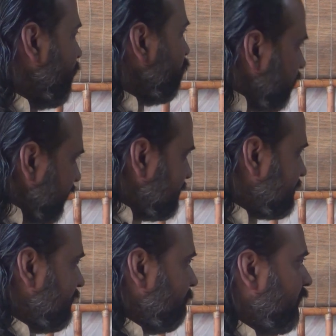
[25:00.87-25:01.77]
When you
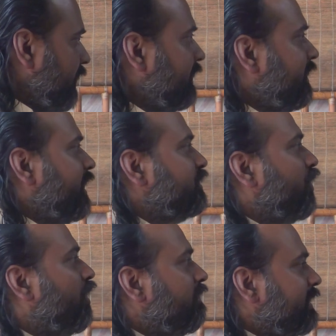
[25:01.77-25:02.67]
trust somebody,
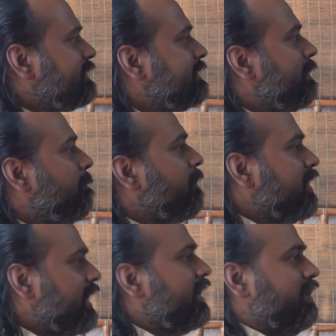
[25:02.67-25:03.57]
there is always
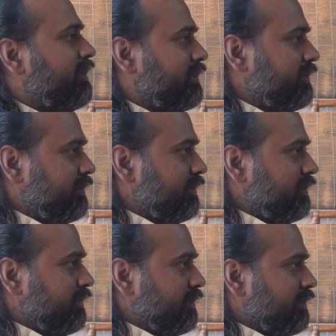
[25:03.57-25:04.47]
somebody
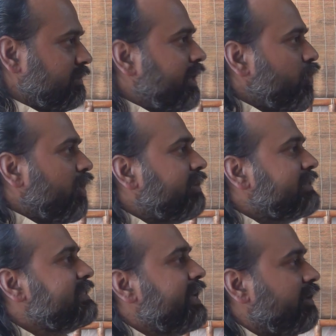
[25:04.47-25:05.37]
that you
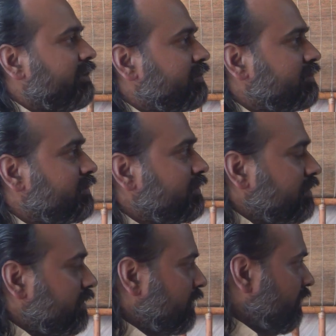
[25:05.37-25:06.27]
are trusting.
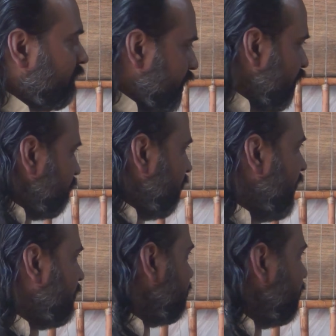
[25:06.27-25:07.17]
When you
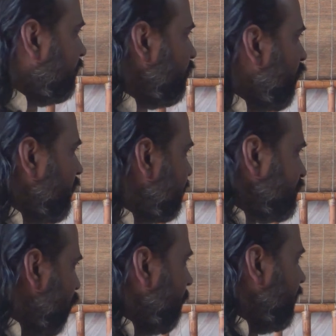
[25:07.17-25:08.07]
have faith, then
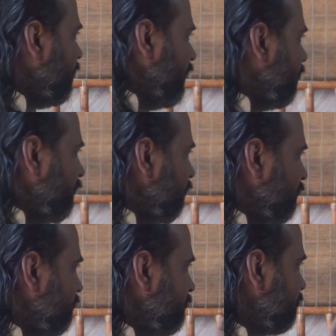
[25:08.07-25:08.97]
there is nobody that
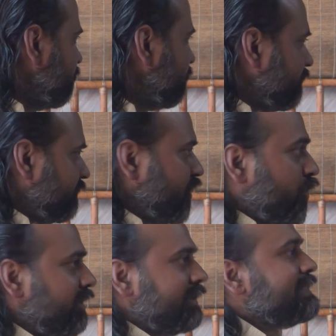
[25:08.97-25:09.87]

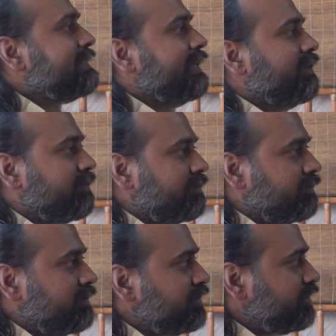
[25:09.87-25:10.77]
you are trusting.
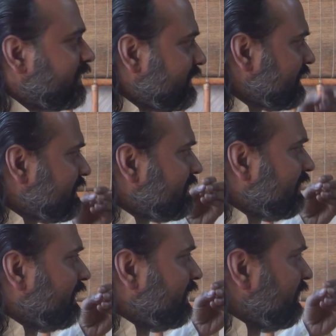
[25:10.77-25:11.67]
Such
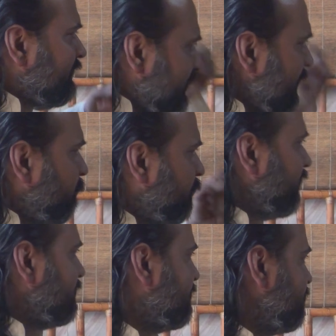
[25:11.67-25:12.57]
is the
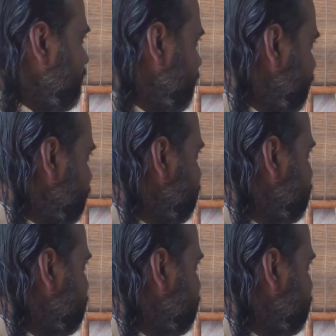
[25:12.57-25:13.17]
deep trust.